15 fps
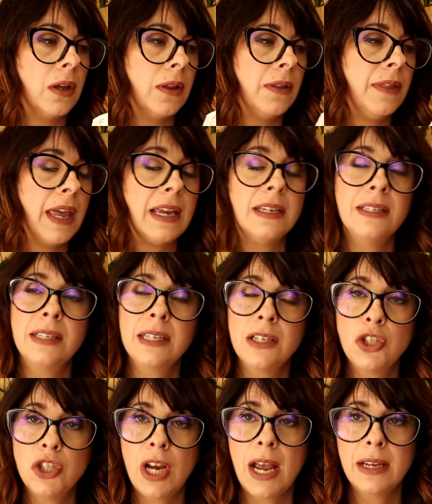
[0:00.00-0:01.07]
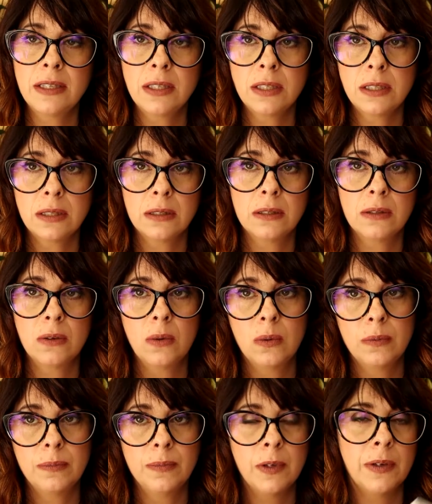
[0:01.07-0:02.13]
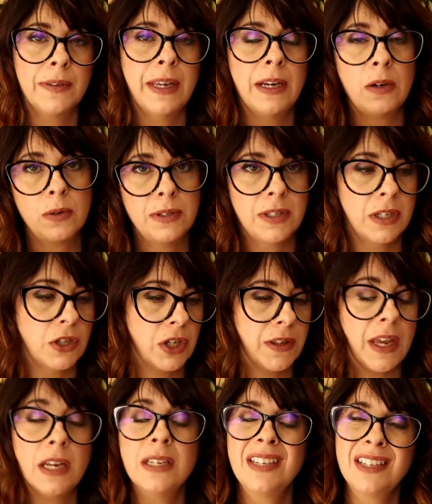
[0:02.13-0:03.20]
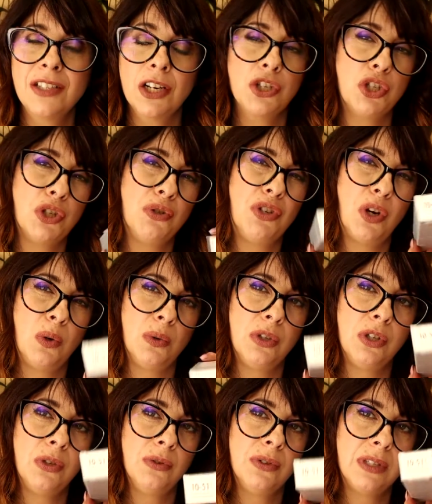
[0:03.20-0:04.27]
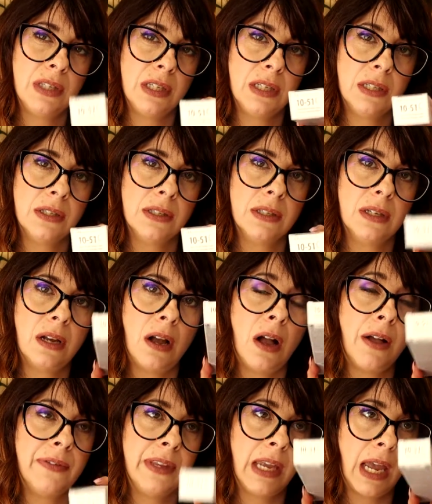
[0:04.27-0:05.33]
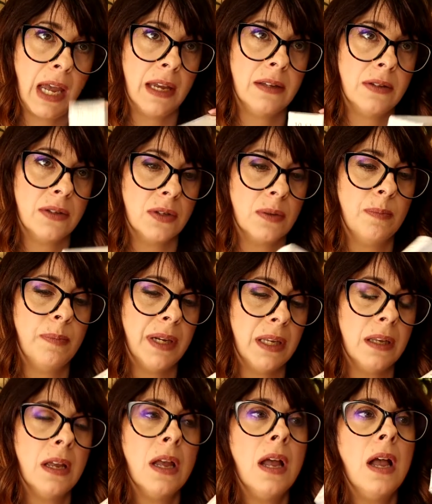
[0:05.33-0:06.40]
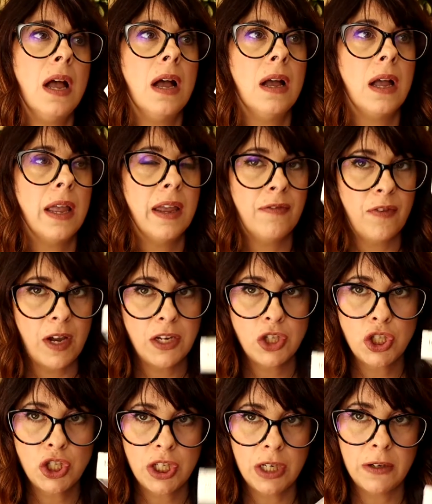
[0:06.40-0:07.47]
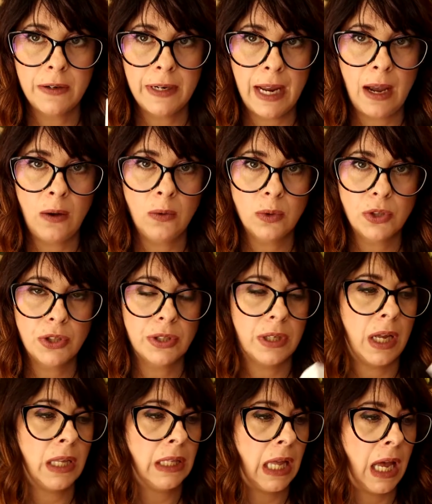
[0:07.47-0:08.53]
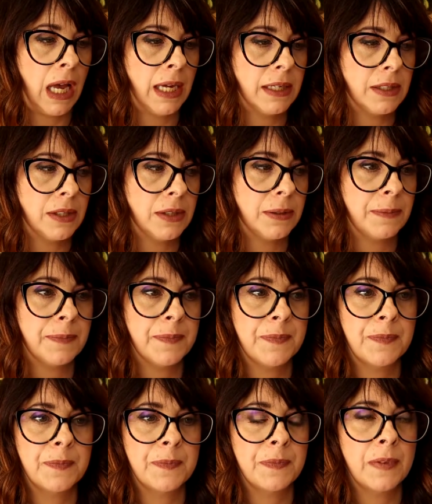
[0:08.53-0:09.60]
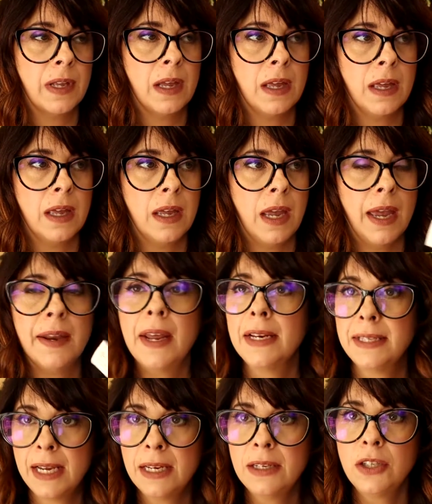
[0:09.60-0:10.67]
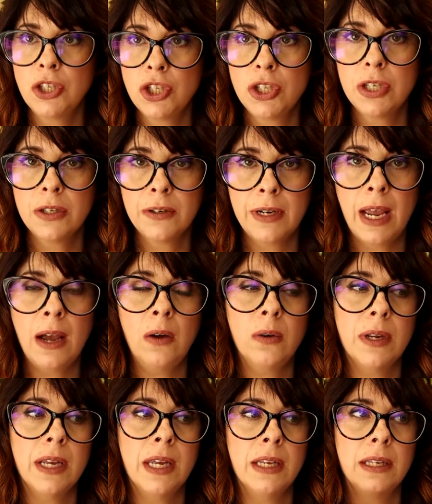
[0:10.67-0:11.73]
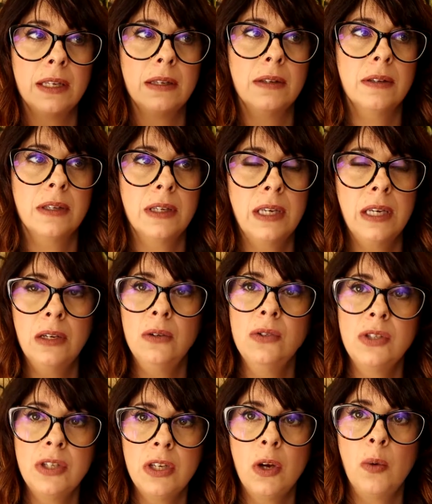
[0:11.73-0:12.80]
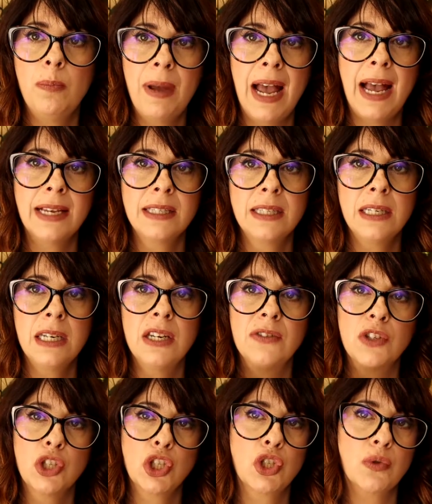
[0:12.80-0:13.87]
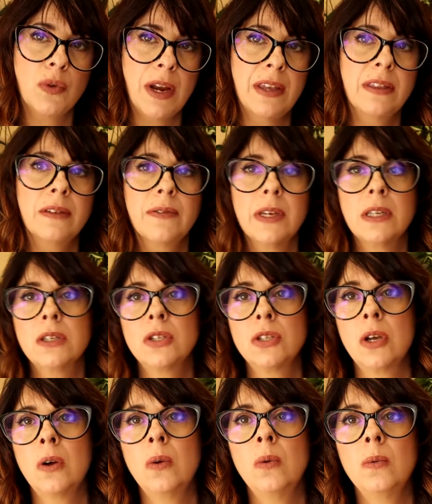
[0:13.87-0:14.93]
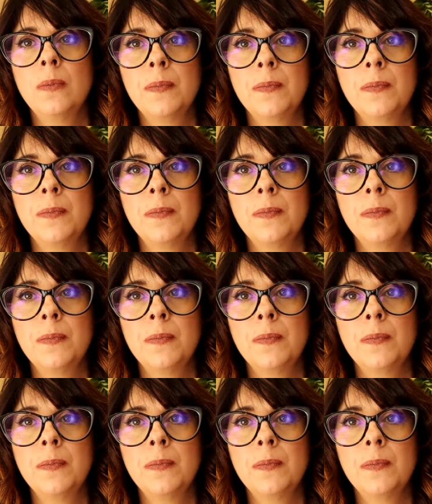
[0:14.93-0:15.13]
they suggest, well, they suggest you don't use these on the ends. But if I shear it out a lot, and I tend to shear it out, it kills the opacity and the strength of it. So